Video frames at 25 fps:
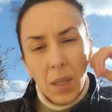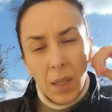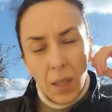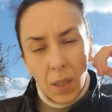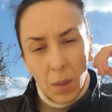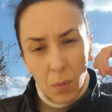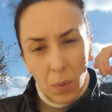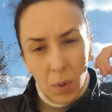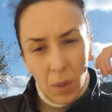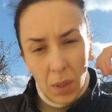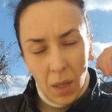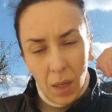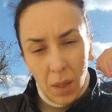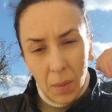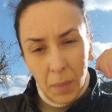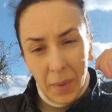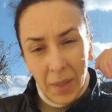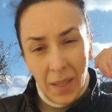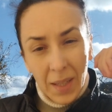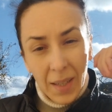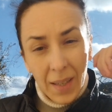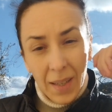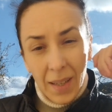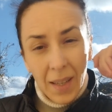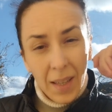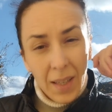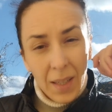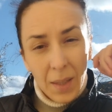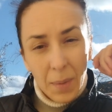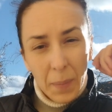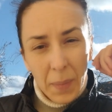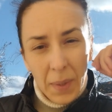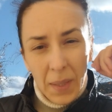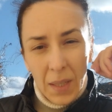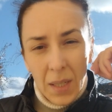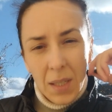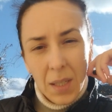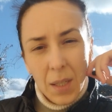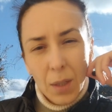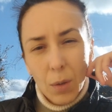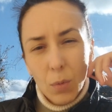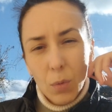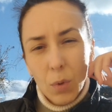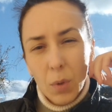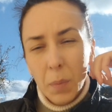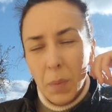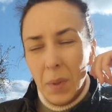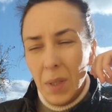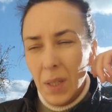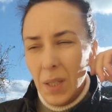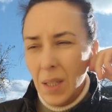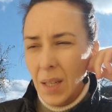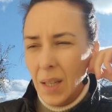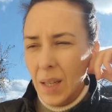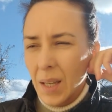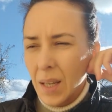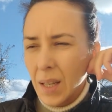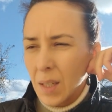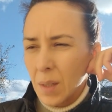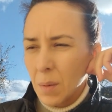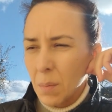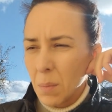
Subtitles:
He will come here any minute. He will be here any